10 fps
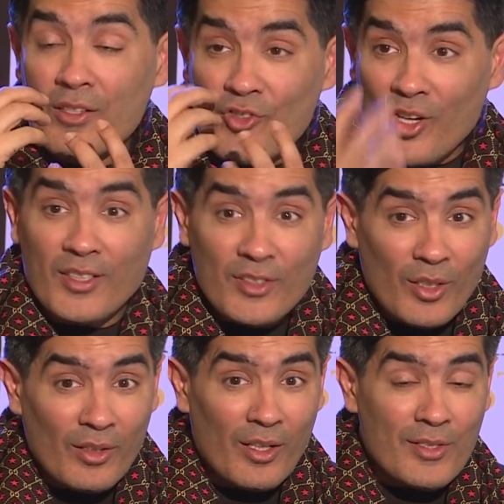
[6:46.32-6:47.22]
he
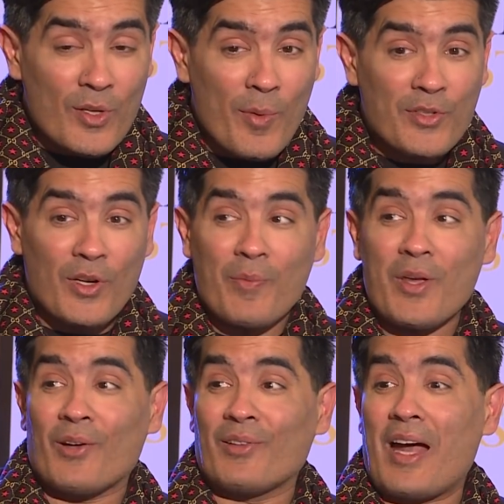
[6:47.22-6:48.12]
trusted uh, so much on
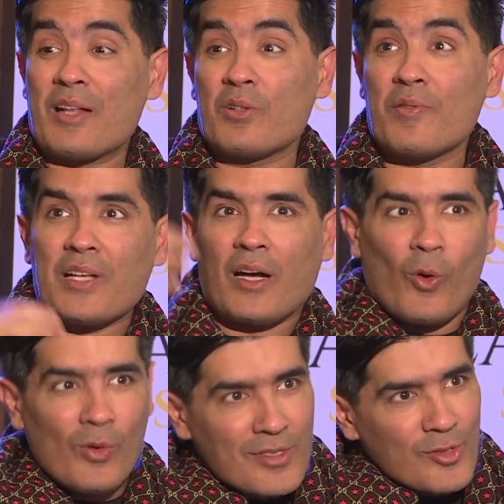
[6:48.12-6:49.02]
me on that. There was like
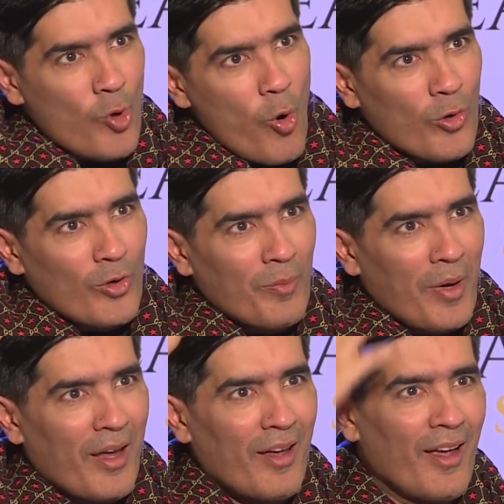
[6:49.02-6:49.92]
a whole sword on
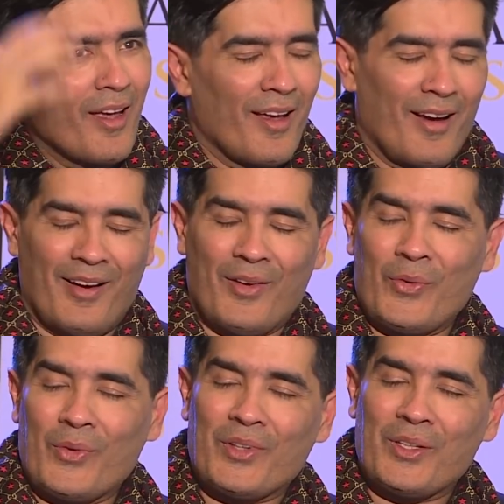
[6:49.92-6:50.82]
my, uh,
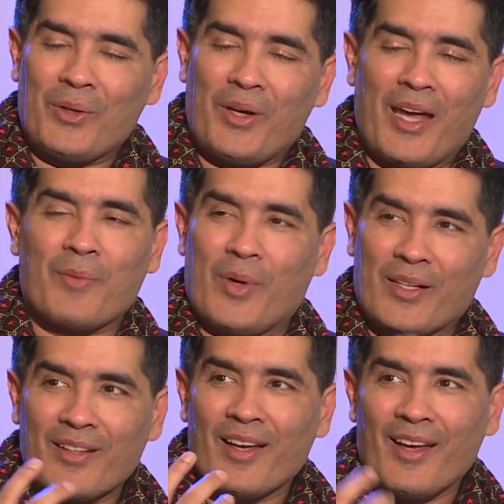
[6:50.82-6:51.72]
you know, head.
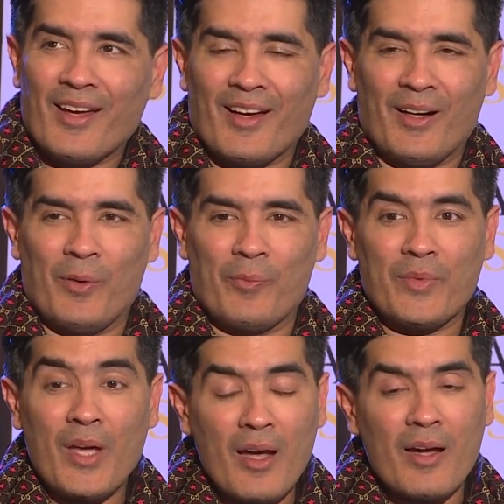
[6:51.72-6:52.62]
But um,
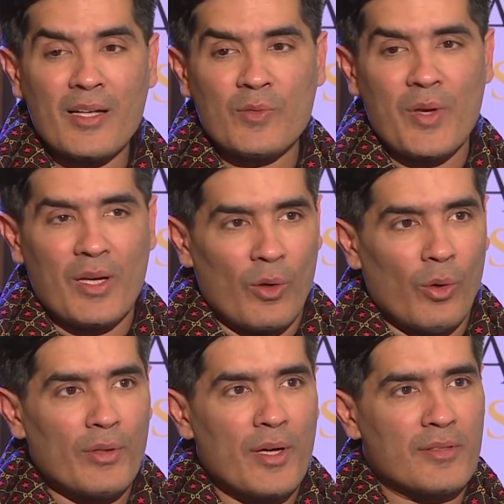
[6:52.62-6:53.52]
yeah, as we
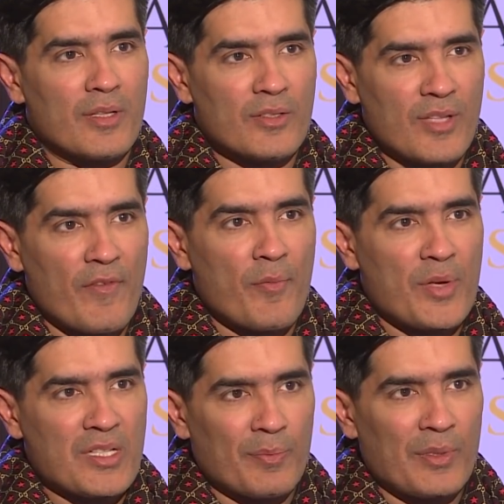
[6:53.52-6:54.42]
go, there's such seven
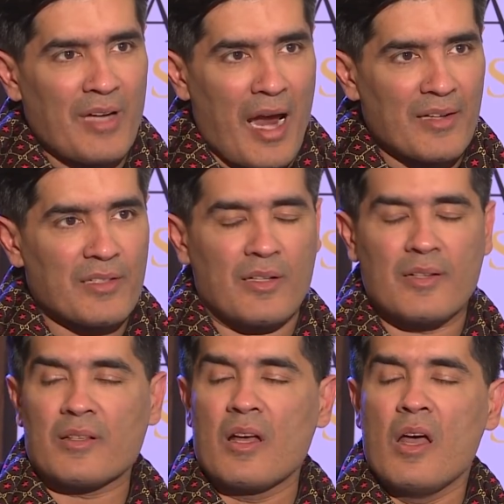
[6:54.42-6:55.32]
principal
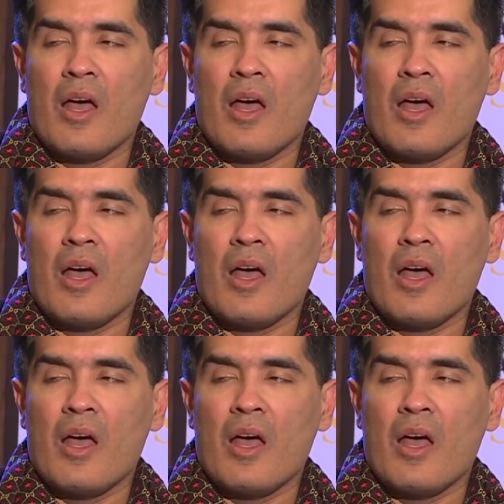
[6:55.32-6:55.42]
characters,